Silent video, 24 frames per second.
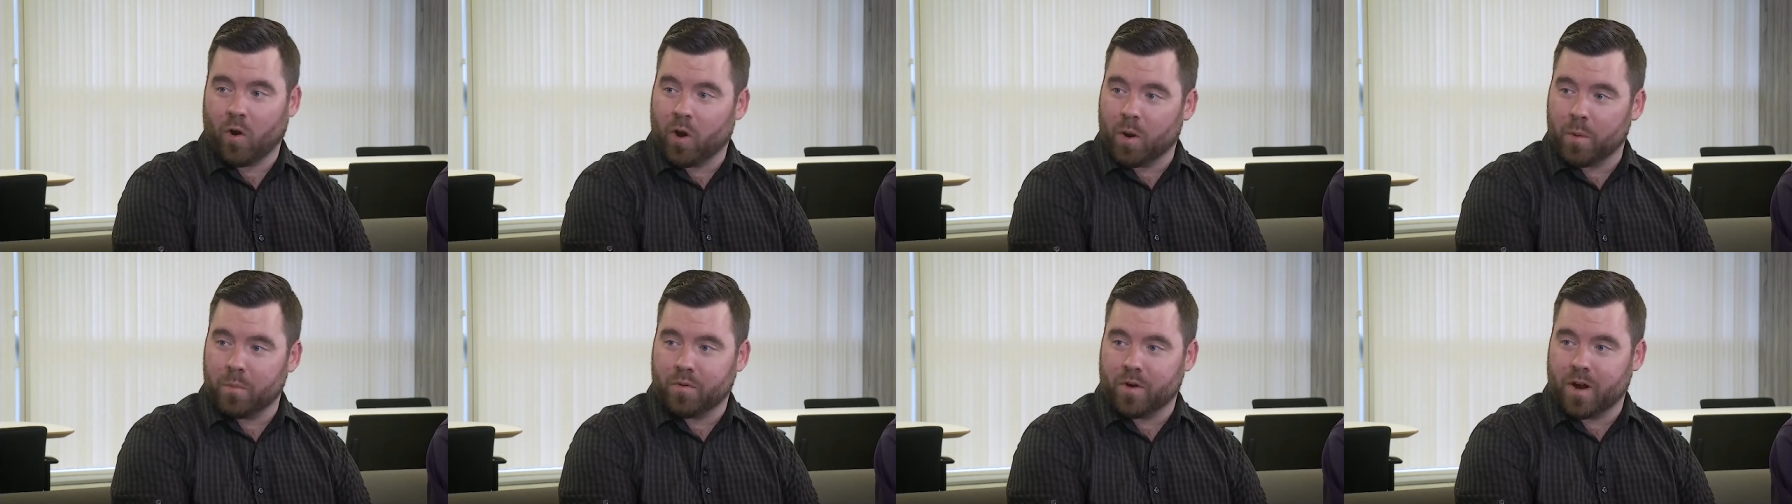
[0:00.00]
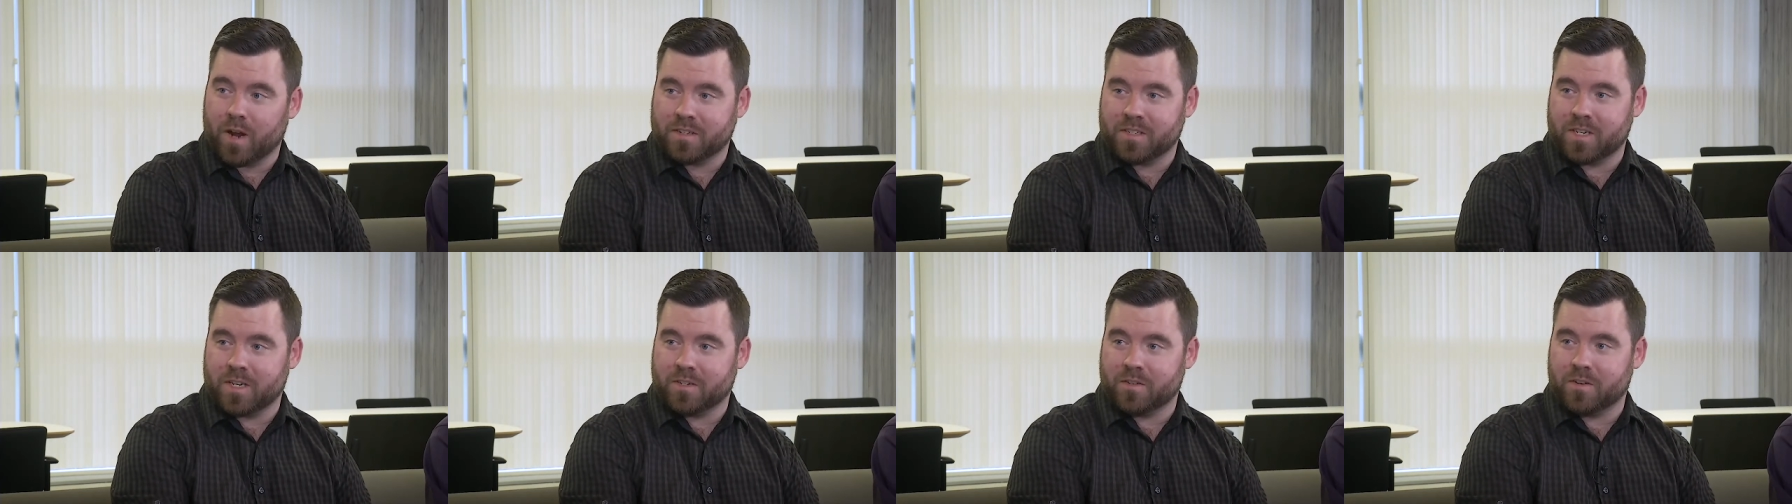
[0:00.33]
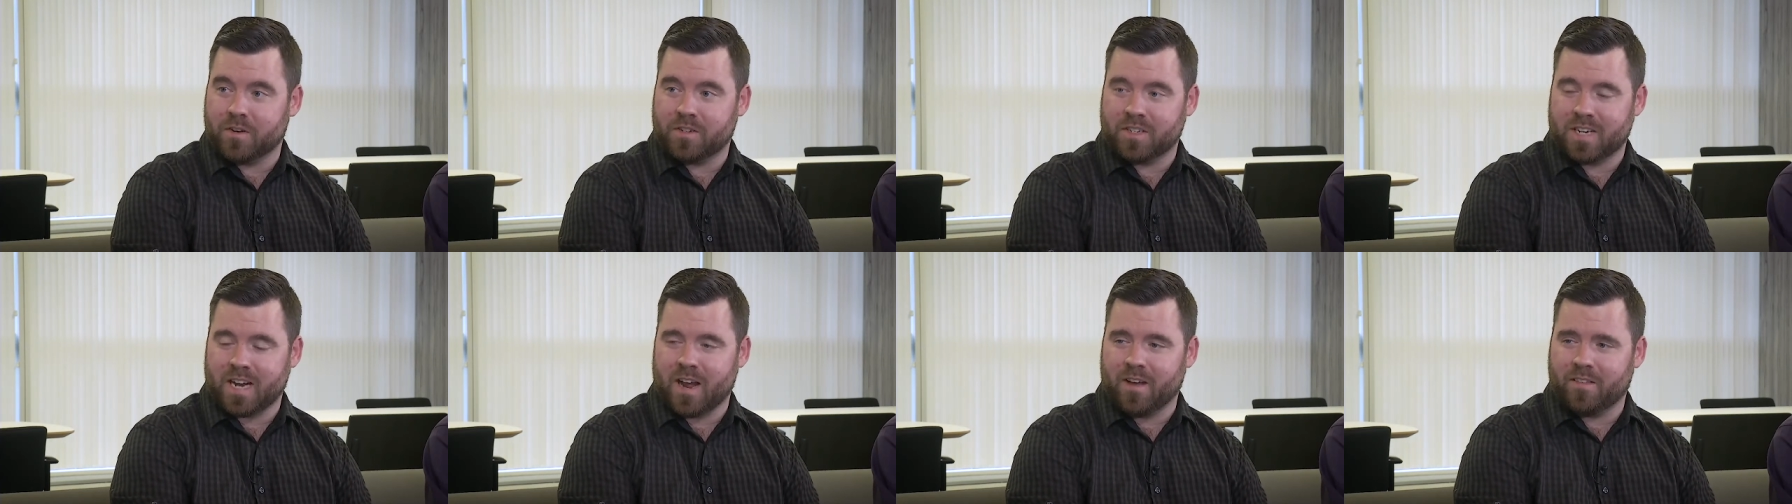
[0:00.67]
ARM processors
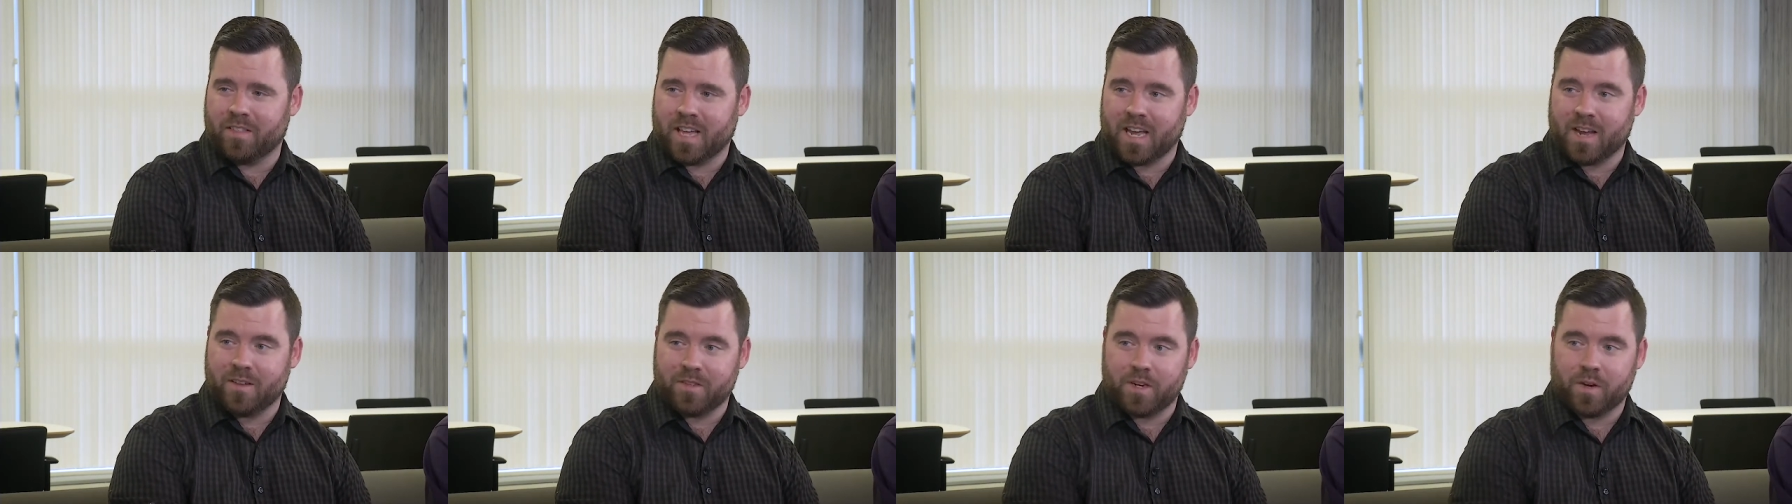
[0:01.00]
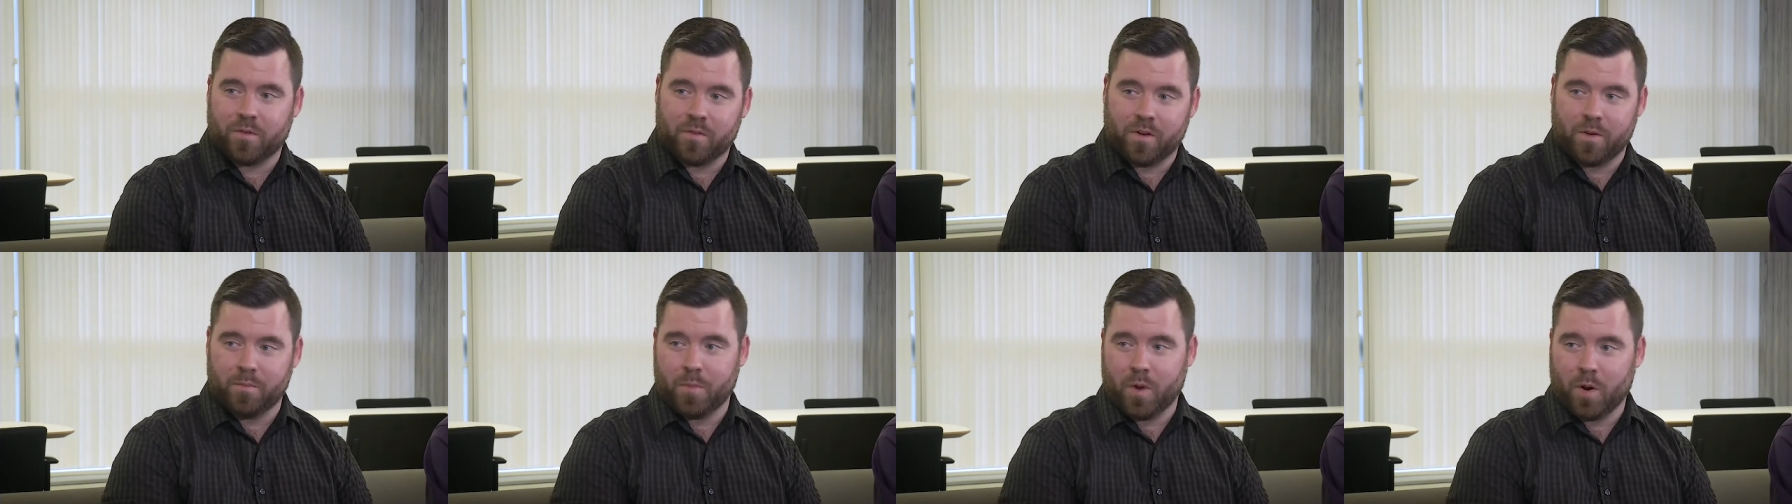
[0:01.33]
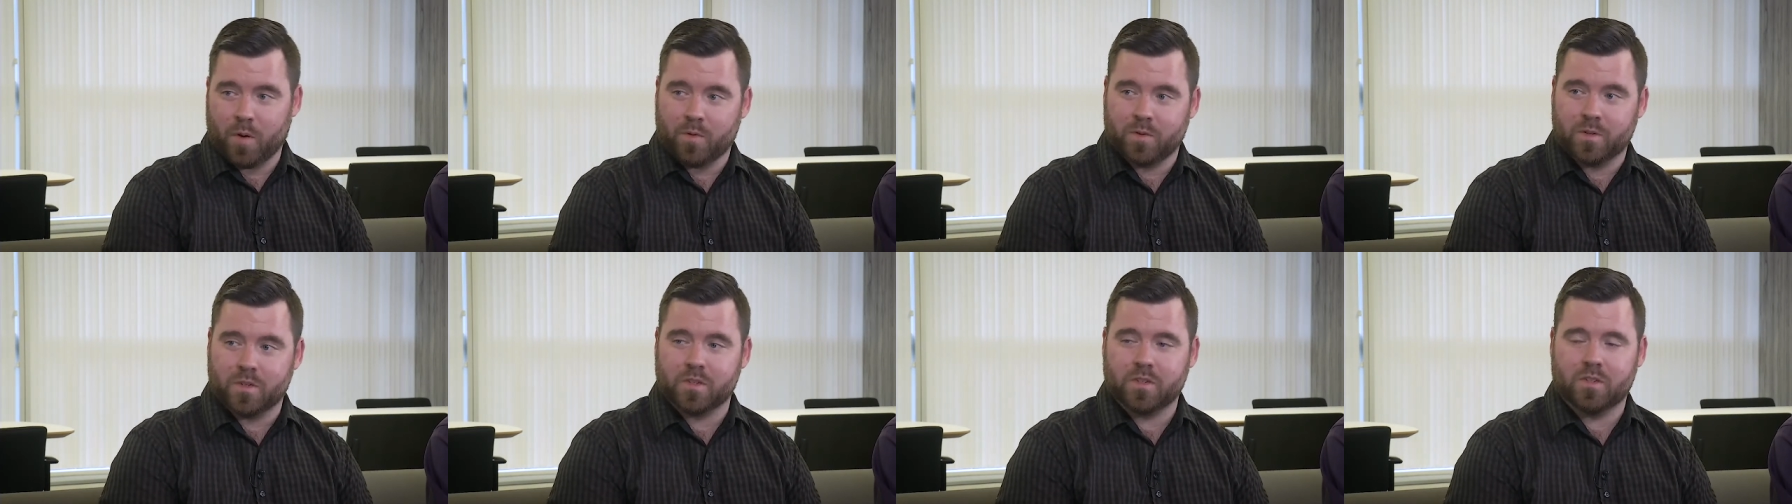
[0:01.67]
right. and how they have different
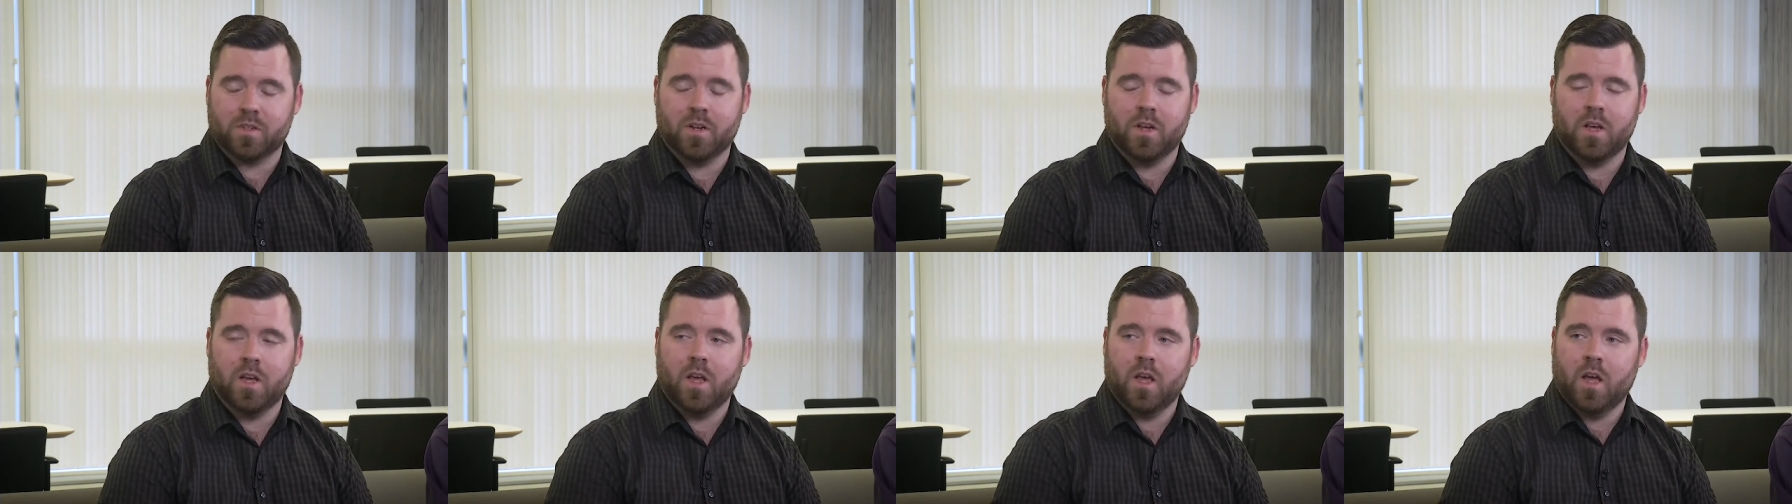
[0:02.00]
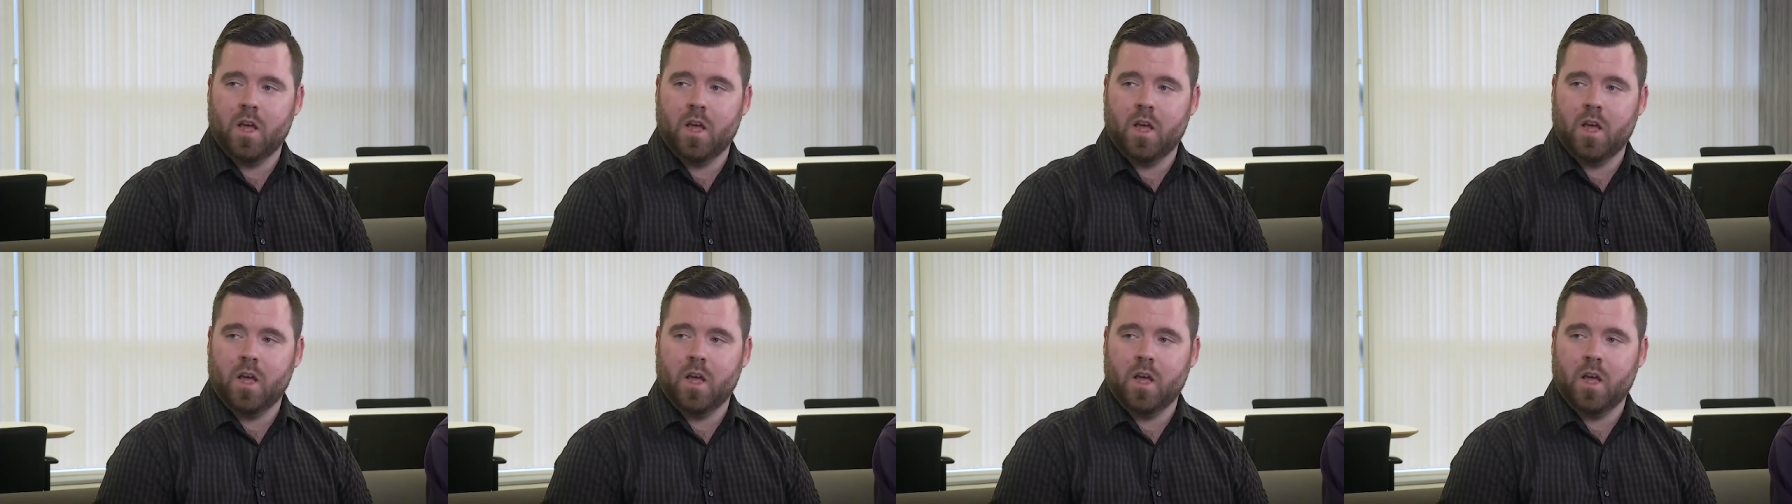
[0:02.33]
modes.